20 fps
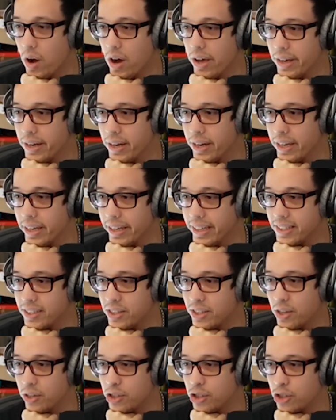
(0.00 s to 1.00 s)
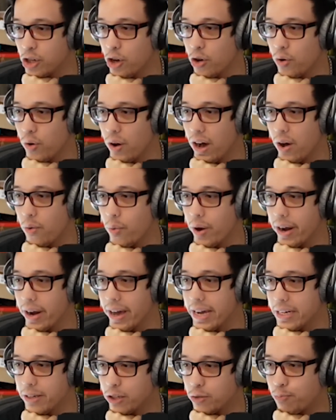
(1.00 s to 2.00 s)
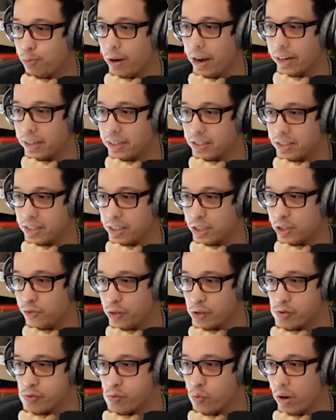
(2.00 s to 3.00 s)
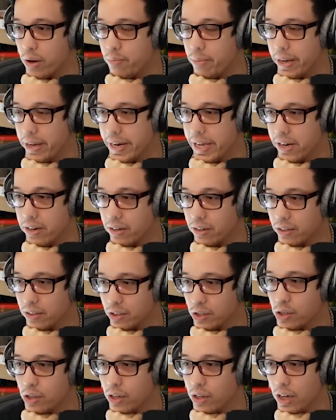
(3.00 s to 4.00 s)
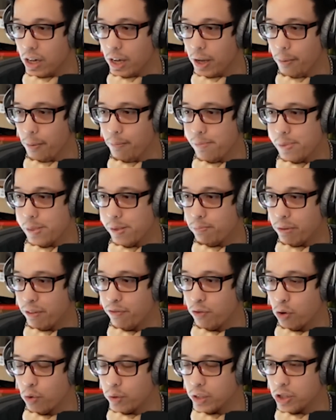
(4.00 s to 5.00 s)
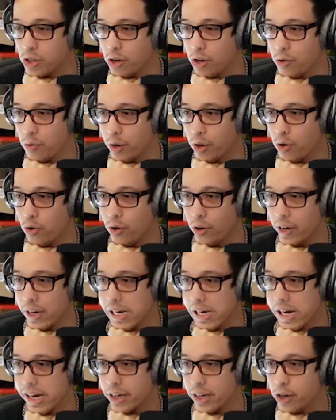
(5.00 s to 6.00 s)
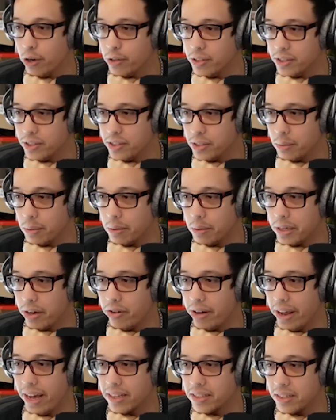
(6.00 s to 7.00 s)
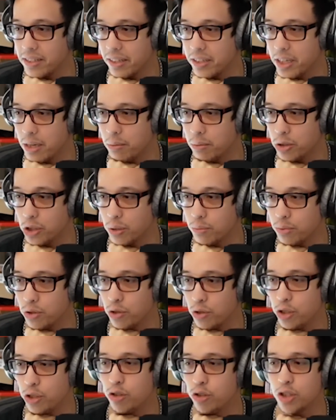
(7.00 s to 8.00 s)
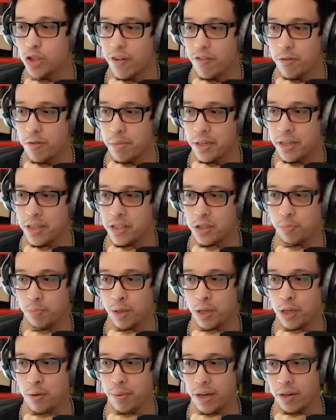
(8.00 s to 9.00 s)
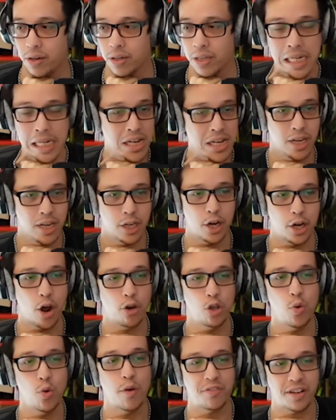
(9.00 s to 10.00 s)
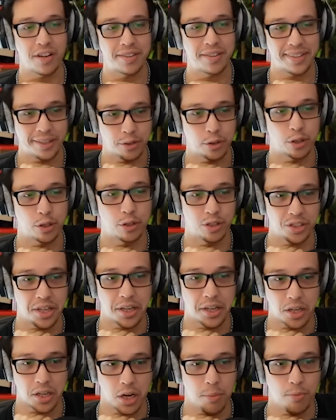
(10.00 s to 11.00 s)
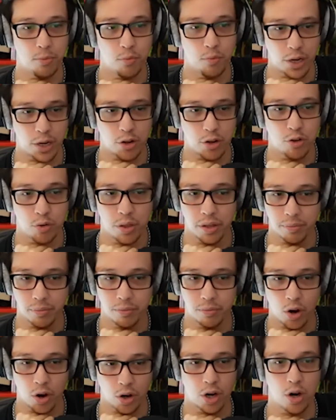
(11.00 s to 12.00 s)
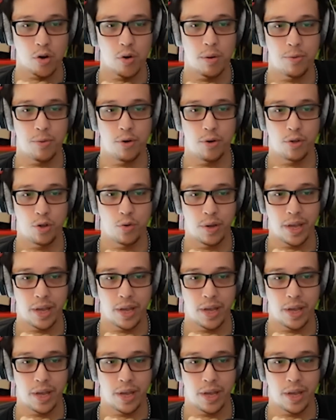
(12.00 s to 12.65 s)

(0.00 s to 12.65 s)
Okay. One is the, so when I practice this for one minute, um, before we started recording, I noticed that sometimes I would accidentally double jump. So do you just have to be disciplined about, you know, you have to tilt your stick up when you do the cargo up throw.